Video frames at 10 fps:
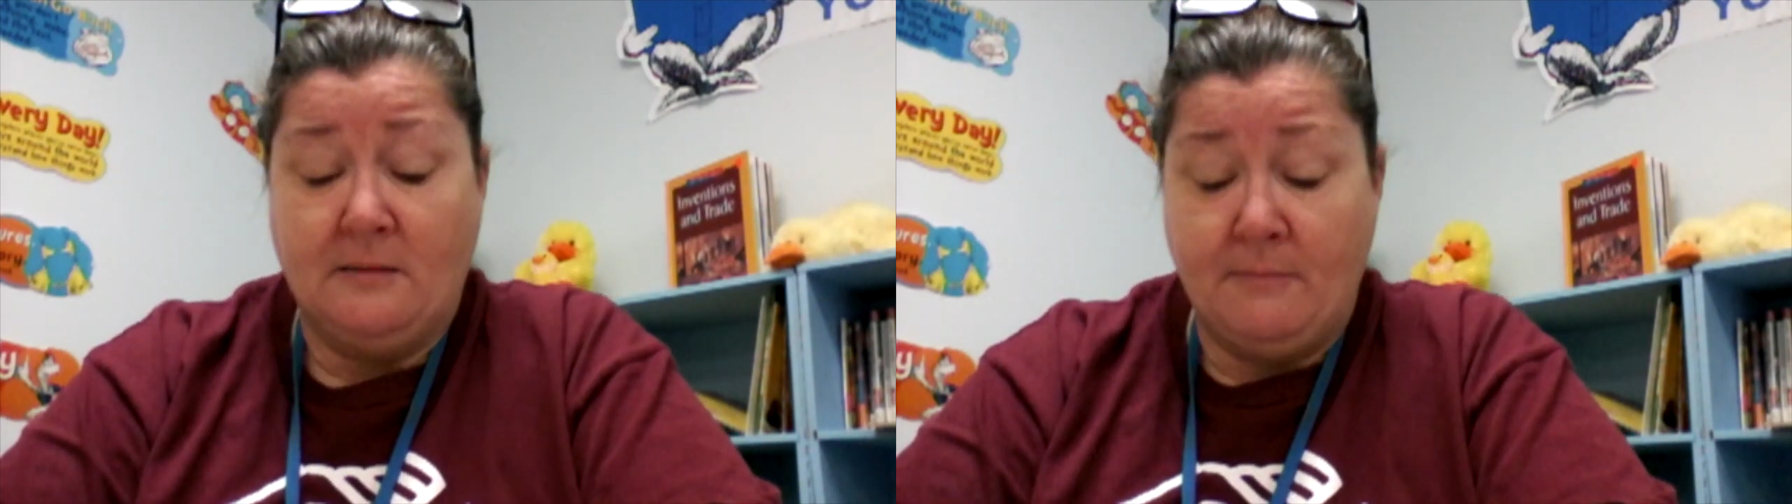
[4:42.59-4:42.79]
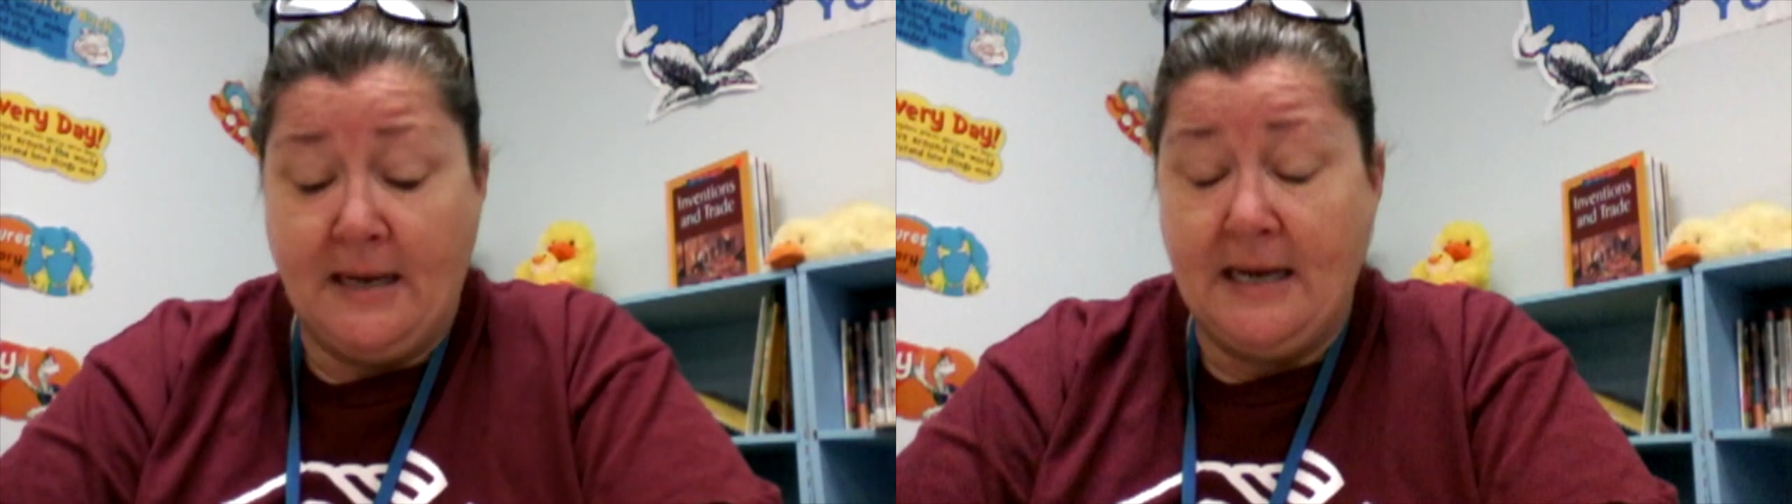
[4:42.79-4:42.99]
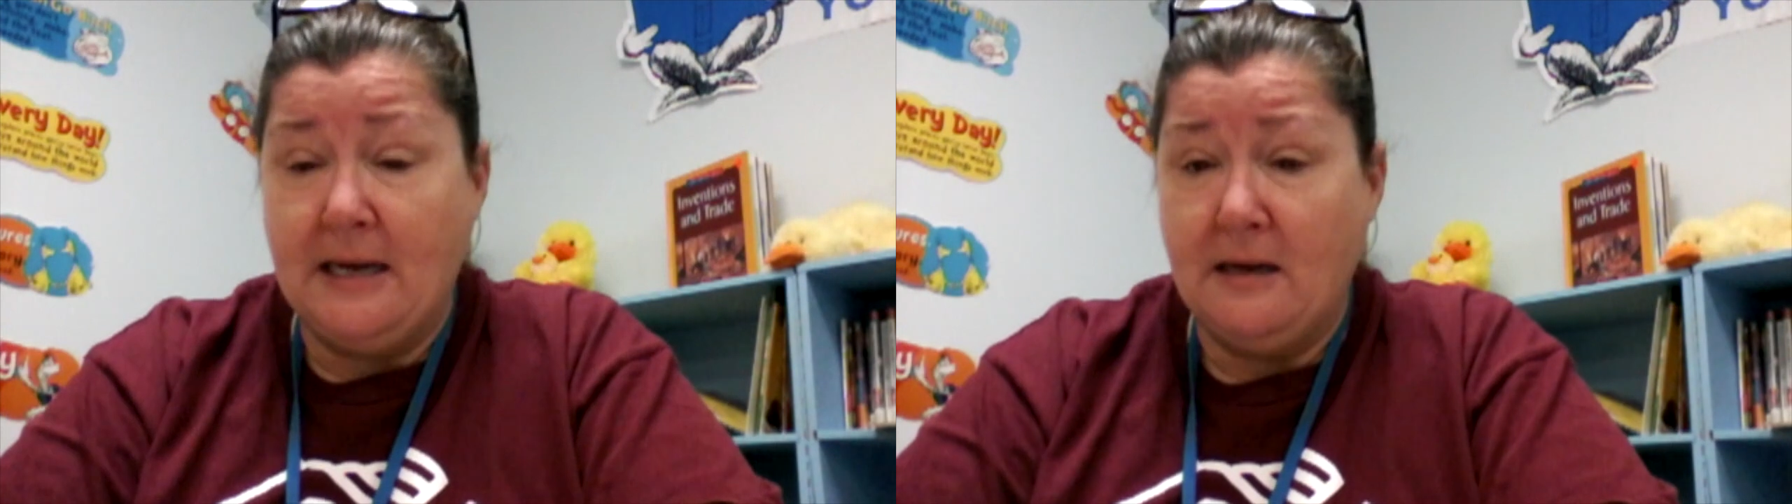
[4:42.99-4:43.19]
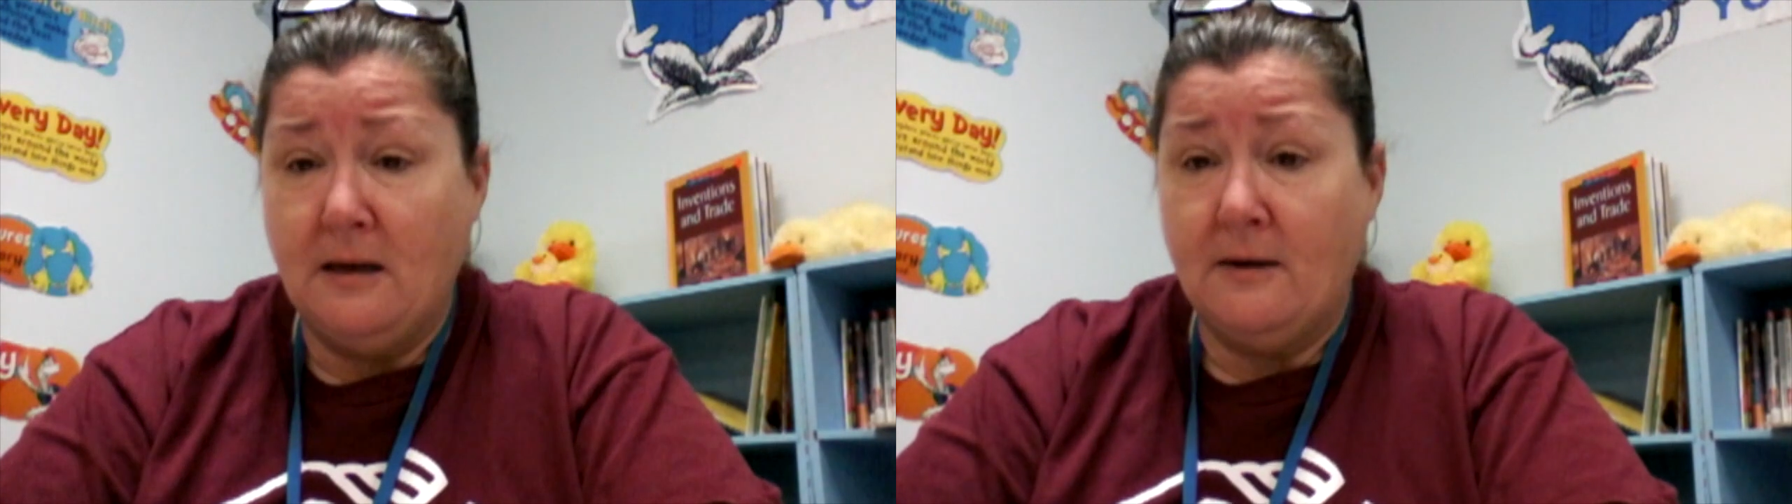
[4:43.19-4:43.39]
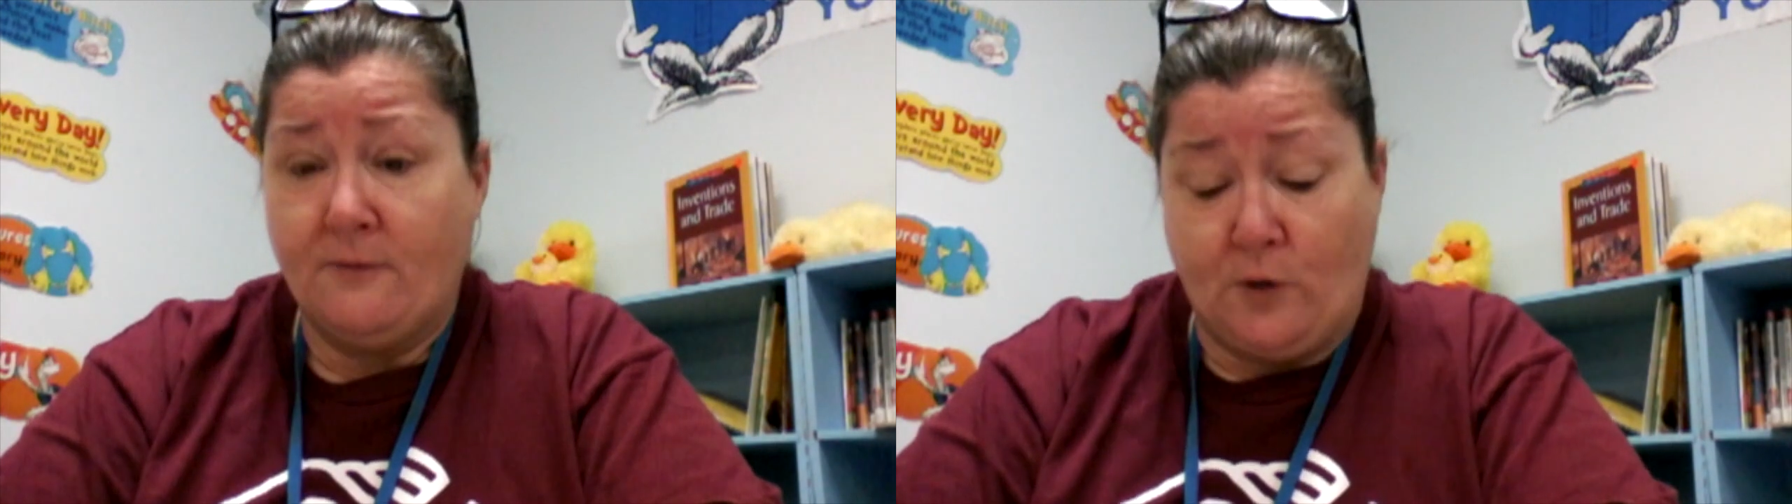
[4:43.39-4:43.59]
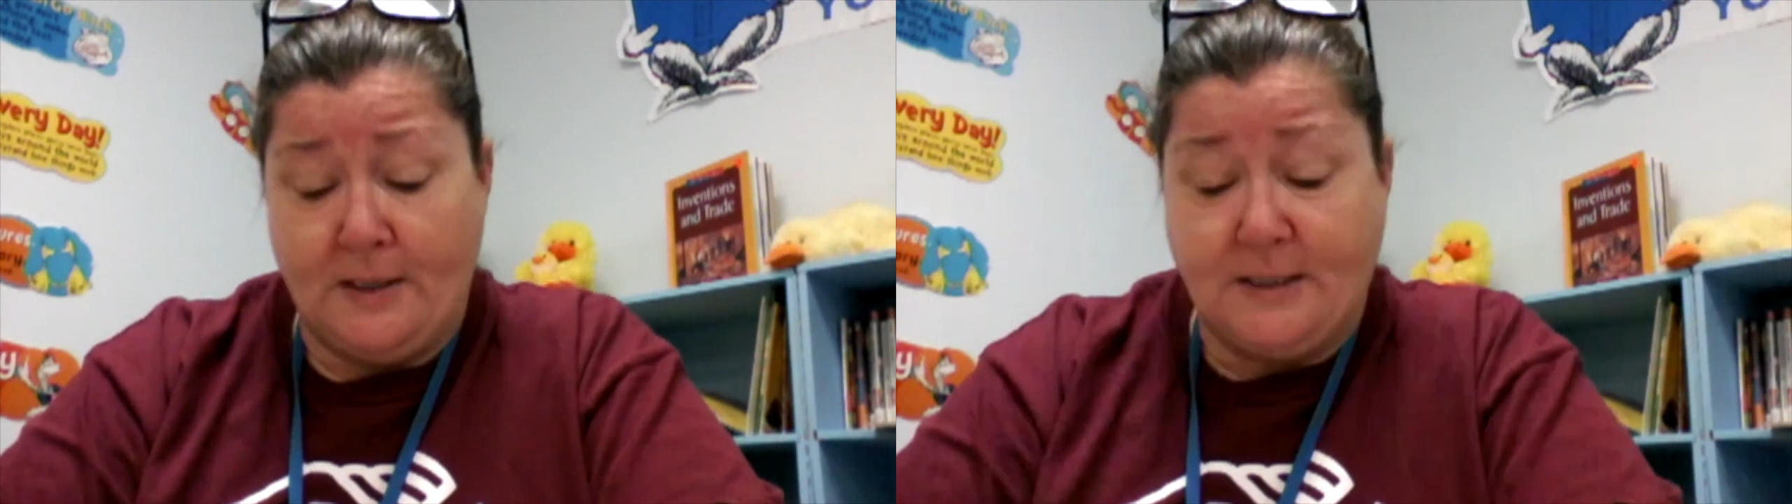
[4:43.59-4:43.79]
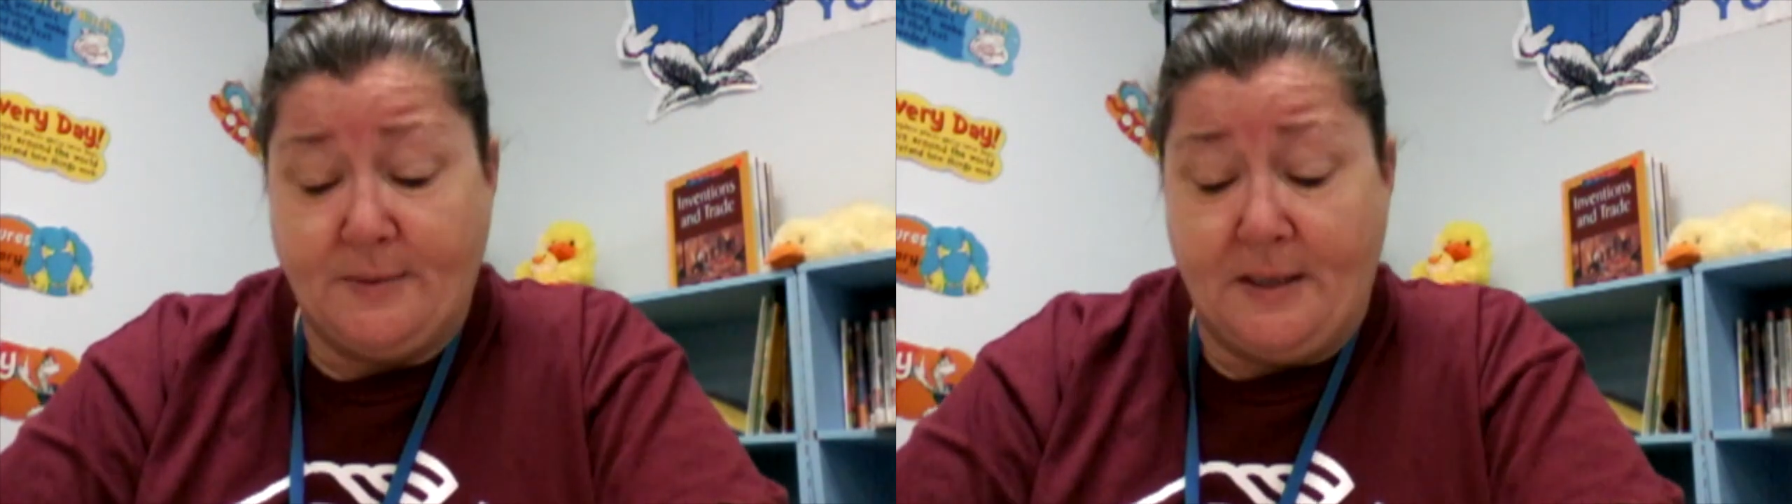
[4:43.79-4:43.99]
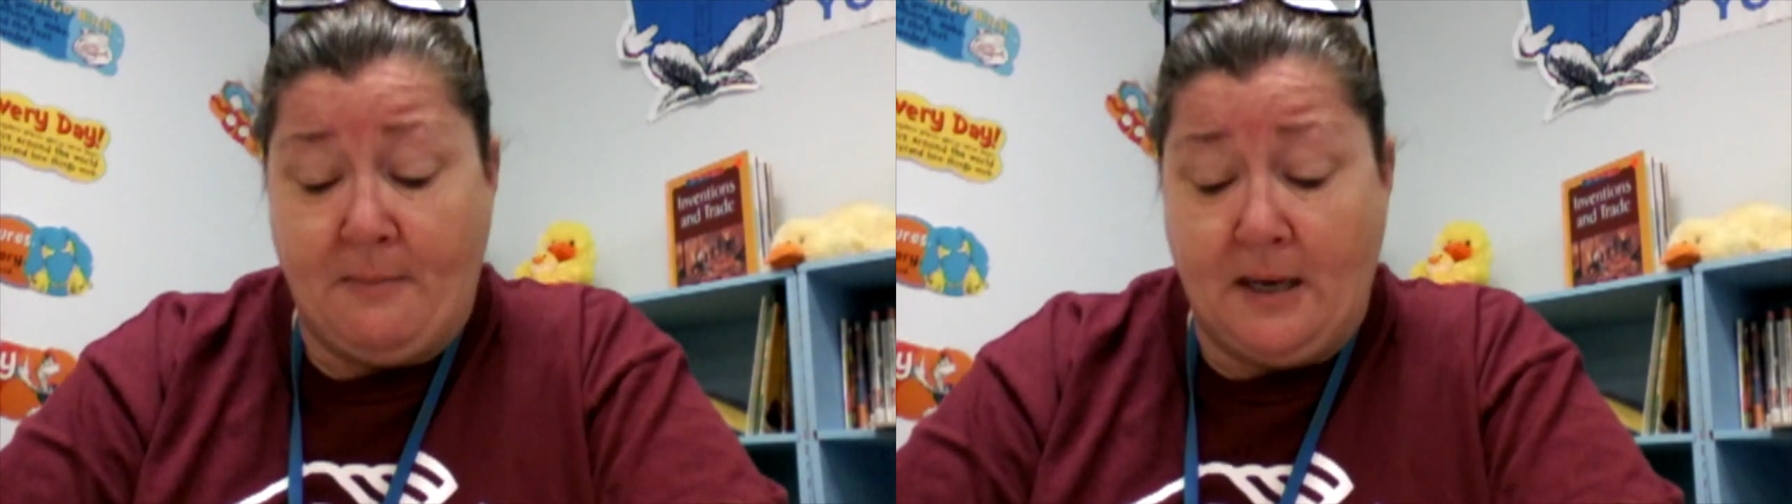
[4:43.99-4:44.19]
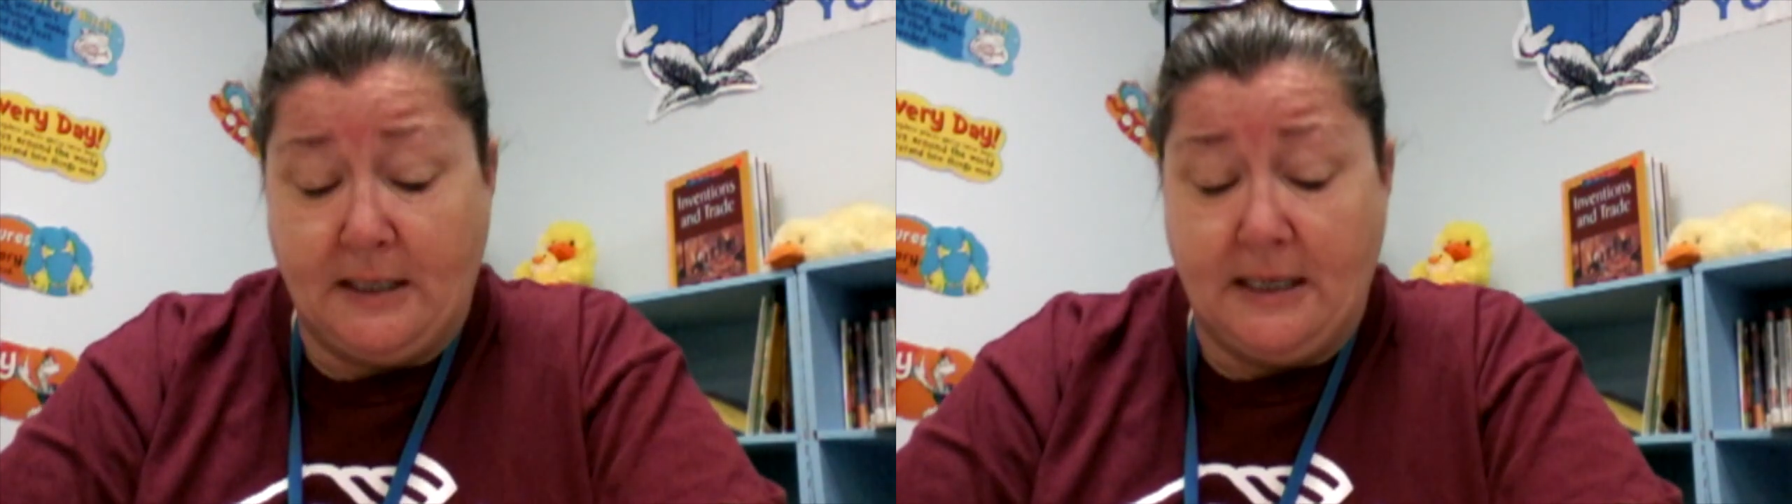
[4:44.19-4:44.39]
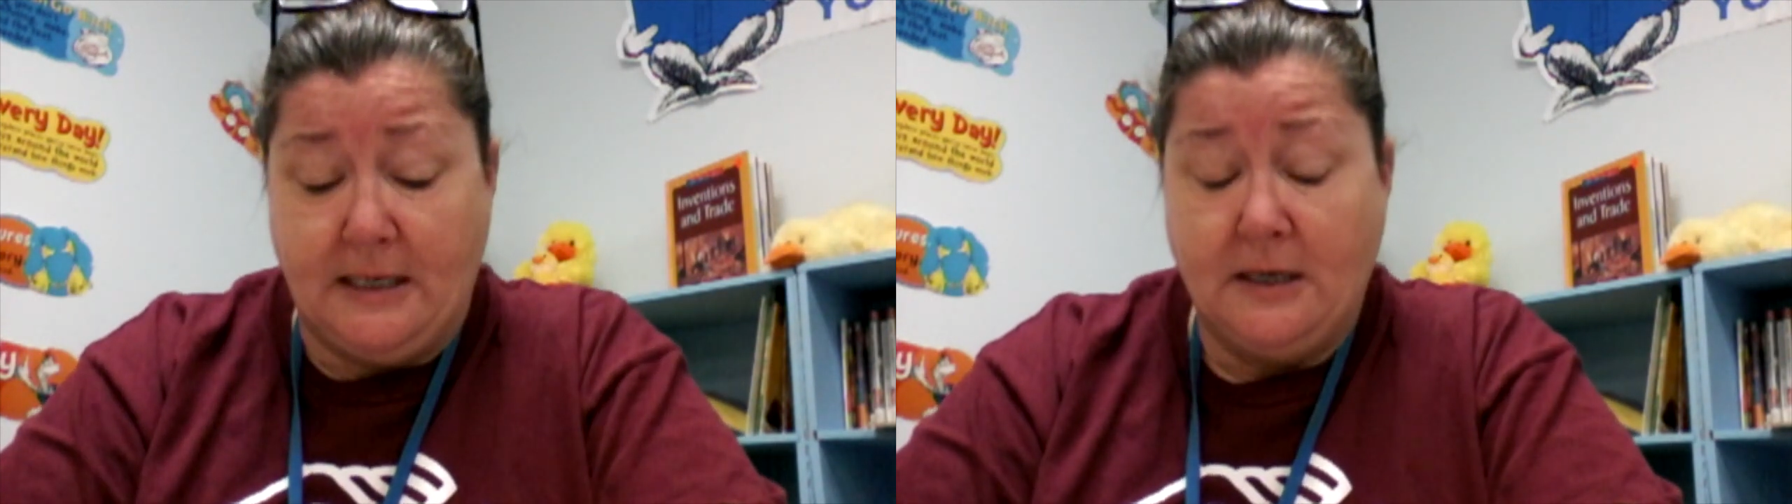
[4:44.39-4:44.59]
Me? Friends with a
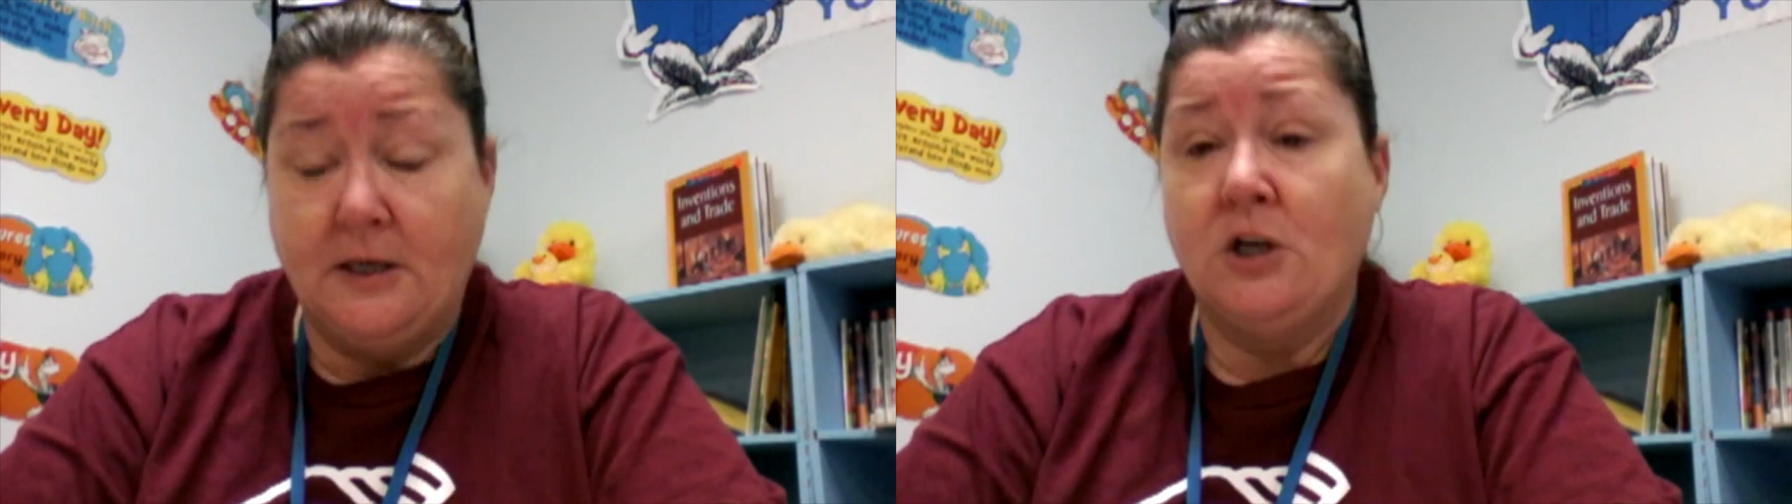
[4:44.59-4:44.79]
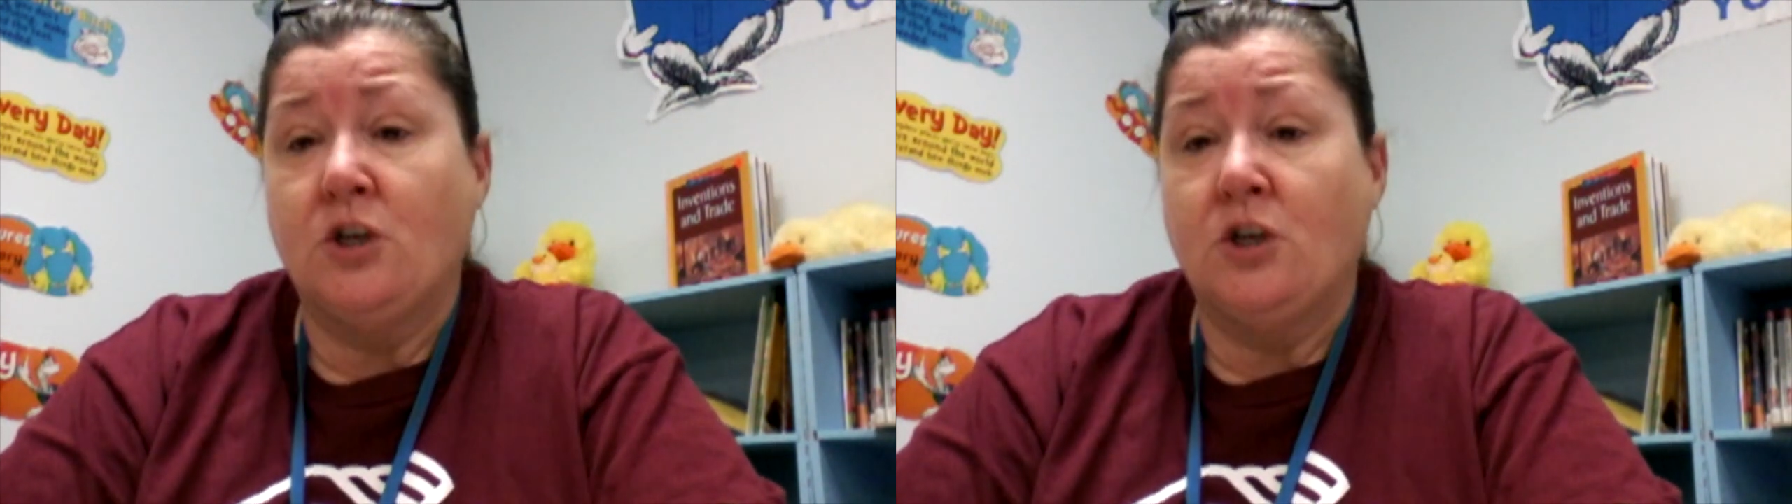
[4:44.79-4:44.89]
monkey?